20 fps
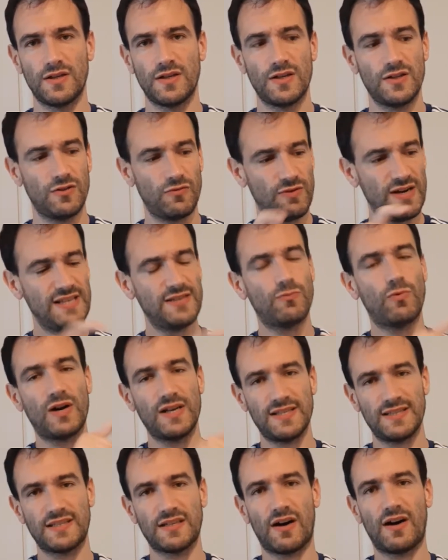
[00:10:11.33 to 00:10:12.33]
The reason why
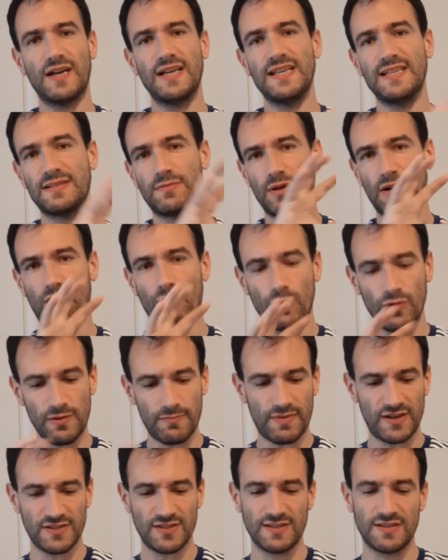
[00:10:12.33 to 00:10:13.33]
it's tight is that all the
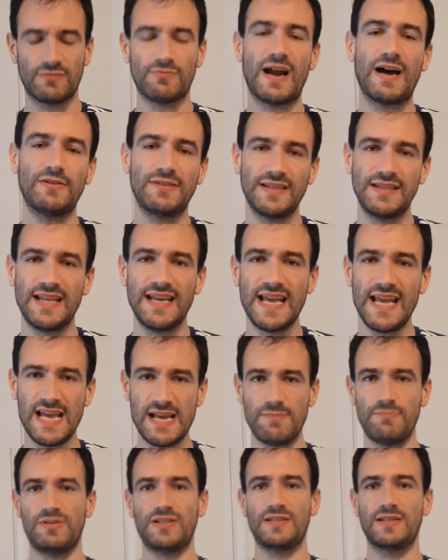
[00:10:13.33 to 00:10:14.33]
muscles around in the
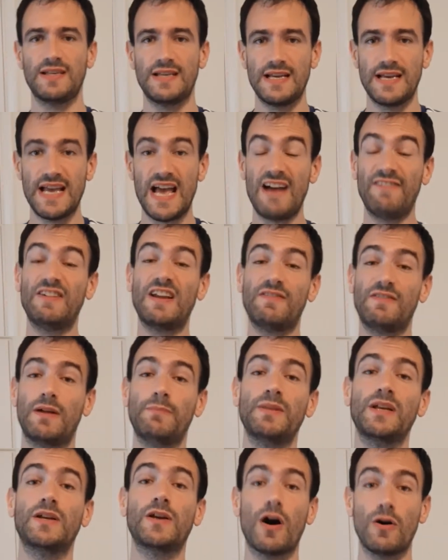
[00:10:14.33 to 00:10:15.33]
hips have given up
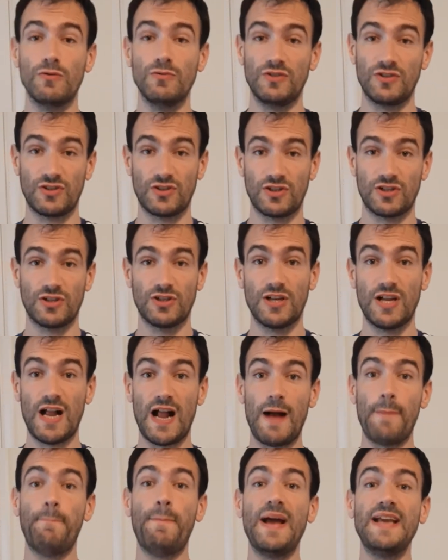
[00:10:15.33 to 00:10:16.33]
the ghost
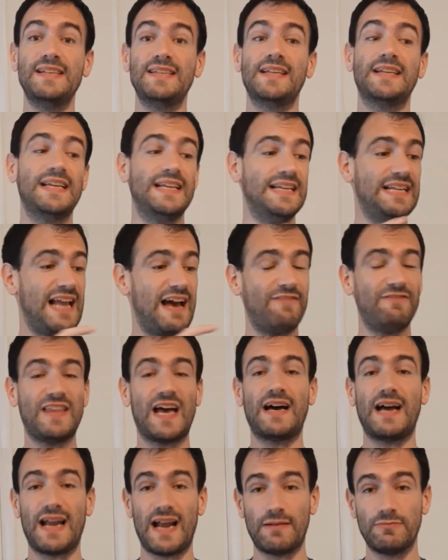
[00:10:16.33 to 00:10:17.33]
and basically left
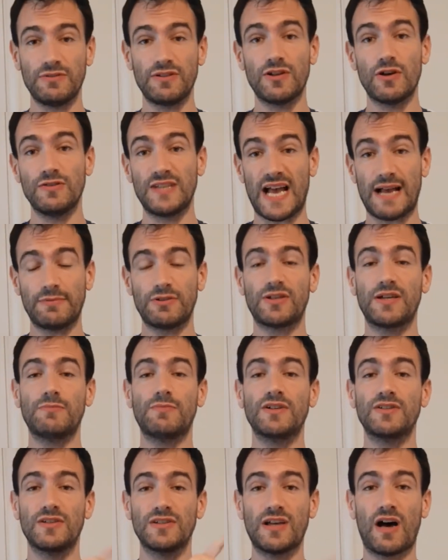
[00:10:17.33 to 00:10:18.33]
those hamstring
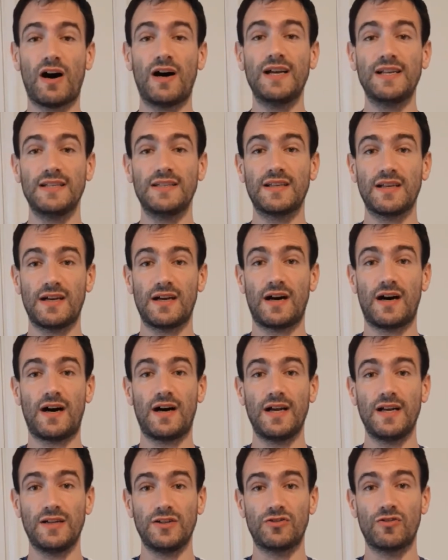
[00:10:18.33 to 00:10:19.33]
muscles high
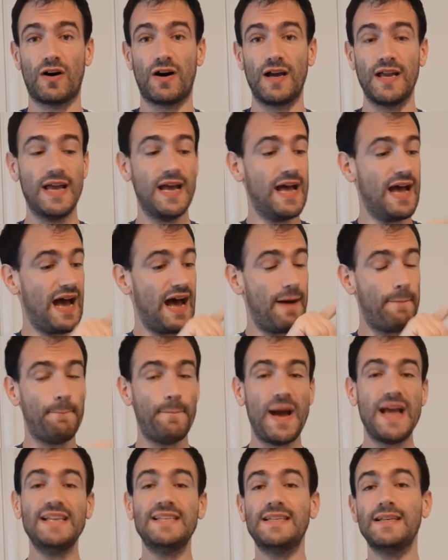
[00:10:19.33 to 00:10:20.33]
and dry. And
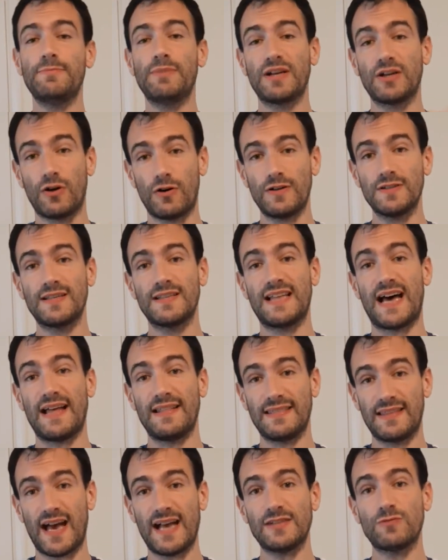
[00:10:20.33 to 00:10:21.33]
basically because of that,
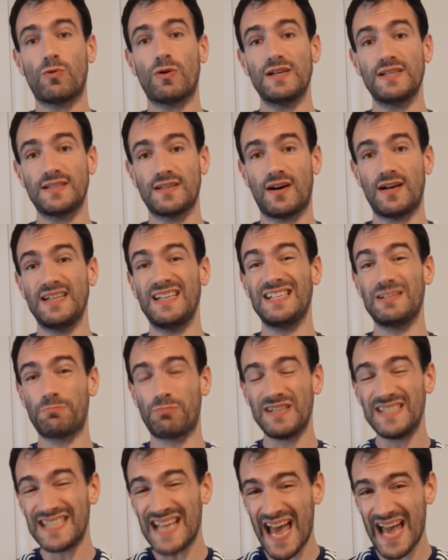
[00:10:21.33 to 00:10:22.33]
that's why it's tight and it's
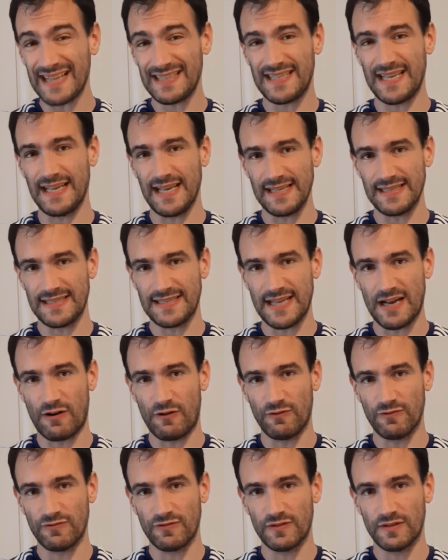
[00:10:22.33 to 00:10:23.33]
protecting
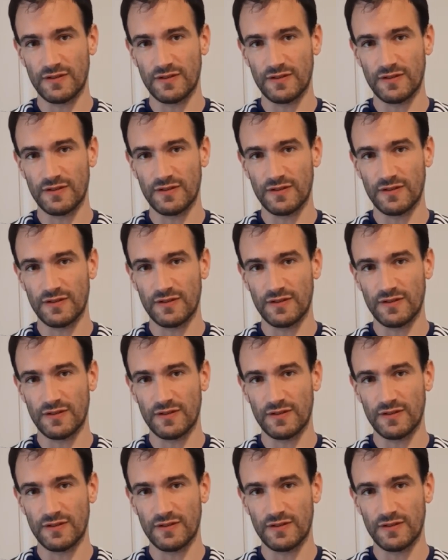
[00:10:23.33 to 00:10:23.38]
itself.